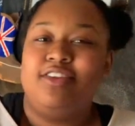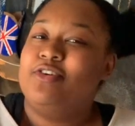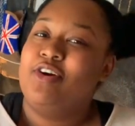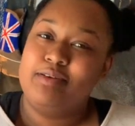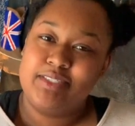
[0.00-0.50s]
You
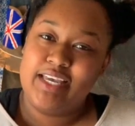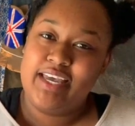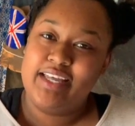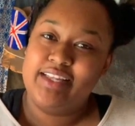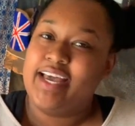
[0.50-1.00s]
know what I'm
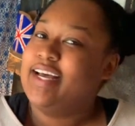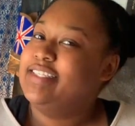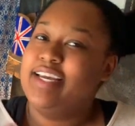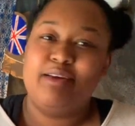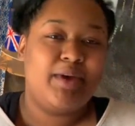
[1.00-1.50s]
saying? Like I
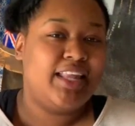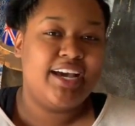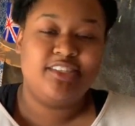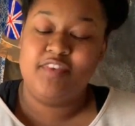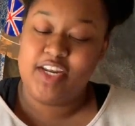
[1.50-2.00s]
said in my
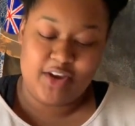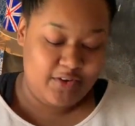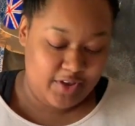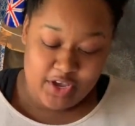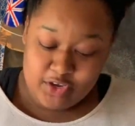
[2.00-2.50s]
last
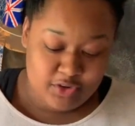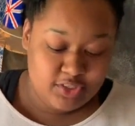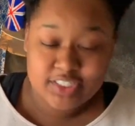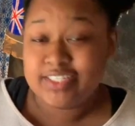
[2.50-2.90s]
video, you